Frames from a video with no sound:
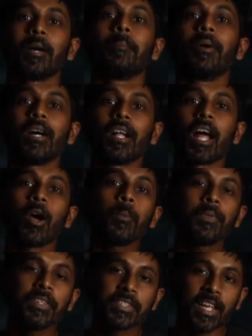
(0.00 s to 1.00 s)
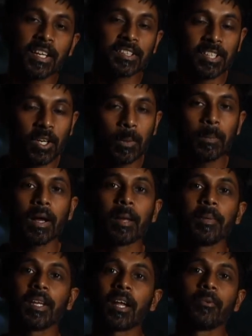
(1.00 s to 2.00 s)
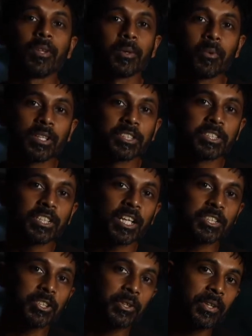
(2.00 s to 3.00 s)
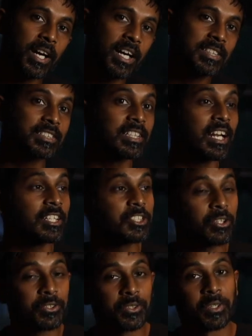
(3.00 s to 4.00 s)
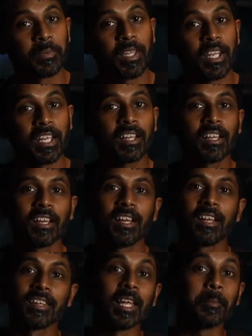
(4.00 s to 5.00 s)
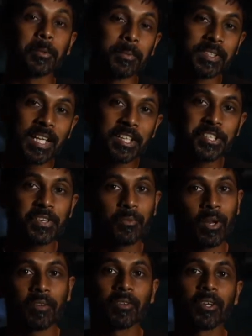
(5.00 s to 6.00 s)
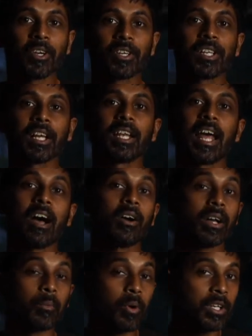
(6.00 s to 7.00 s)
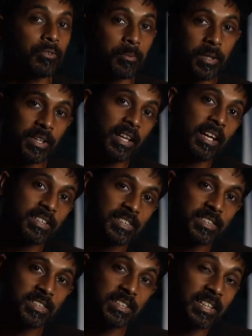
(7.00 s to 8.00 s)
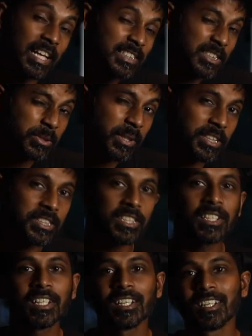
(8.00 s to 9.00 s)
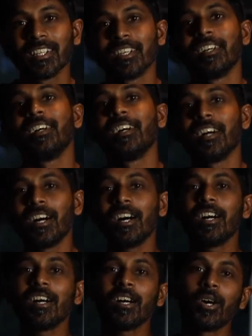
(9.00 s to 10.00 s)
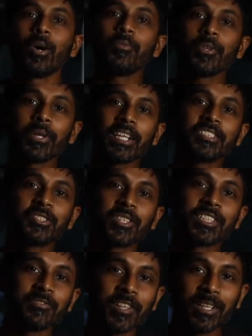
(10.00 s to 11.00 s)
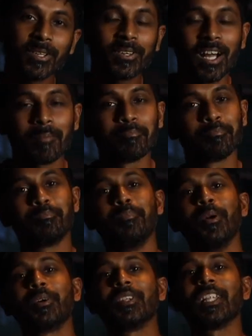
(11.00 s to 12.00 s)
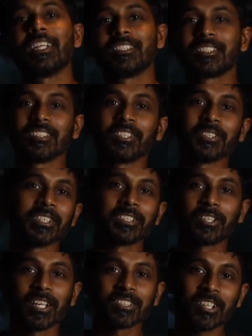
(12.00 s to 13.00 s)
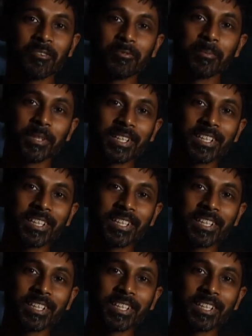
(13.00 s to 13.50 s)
But I hope these settings help. I mean, I really wanted to just kind of show you guys, and then I showed you in the beginning the implementation of what I've learned and how it worked for me in that situation. Hopefully you guys enjoyed this video. I broke a lens literally trying to start filming